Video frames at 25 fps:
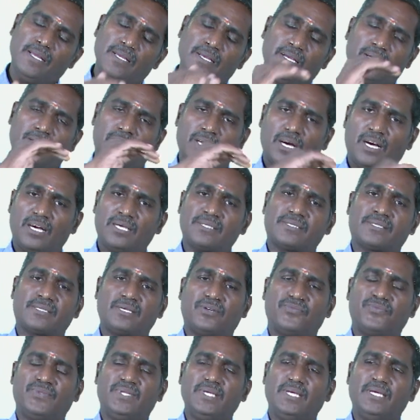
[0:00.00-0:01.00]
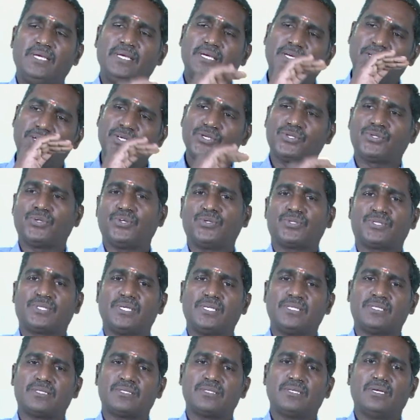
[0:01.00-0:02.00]
cost of the
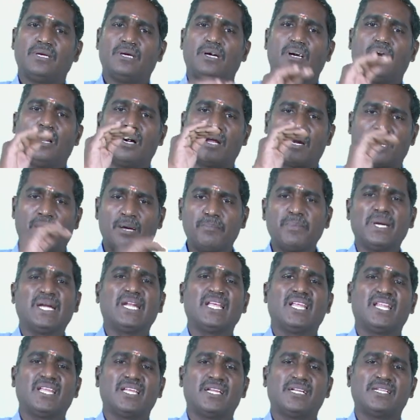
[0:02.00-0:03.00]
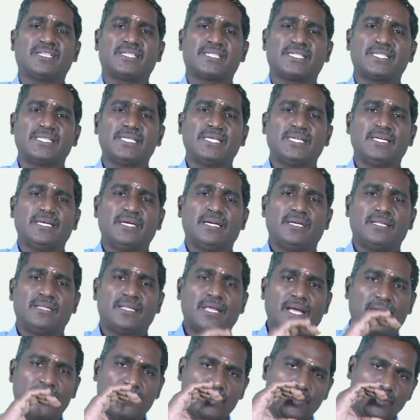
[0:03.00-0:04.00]
resources or raw materials
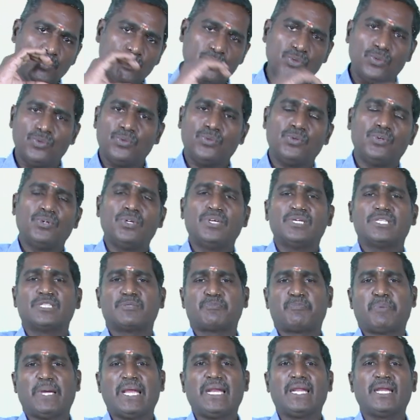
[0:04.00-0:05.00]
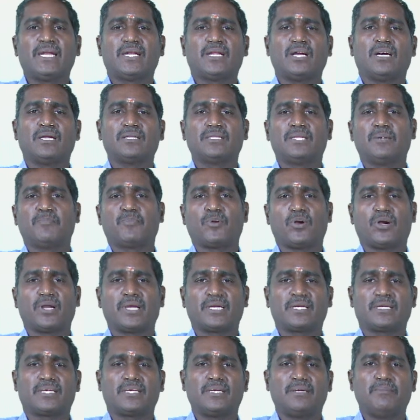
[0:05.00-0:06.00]
that you spend it on the
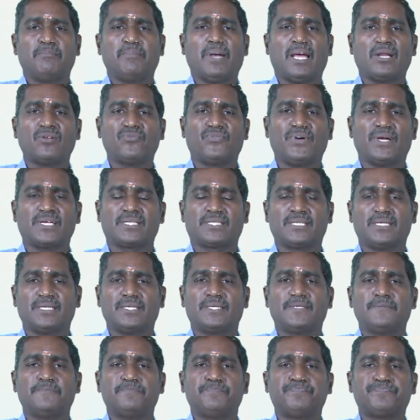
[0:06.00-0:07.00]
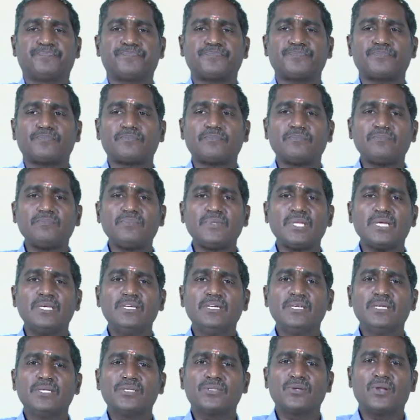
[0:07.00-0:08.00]
product manufactured.
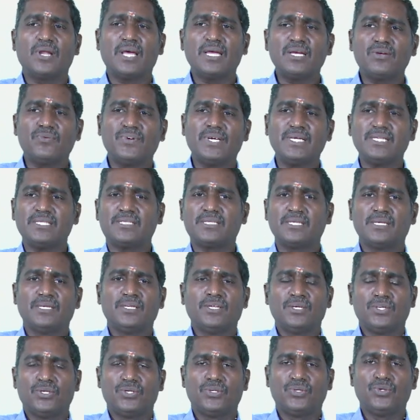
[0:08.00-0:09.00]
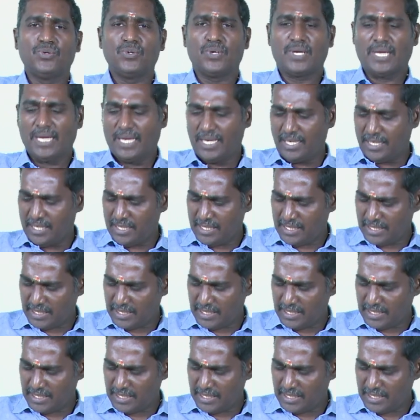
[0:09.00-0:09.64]
So likewise you can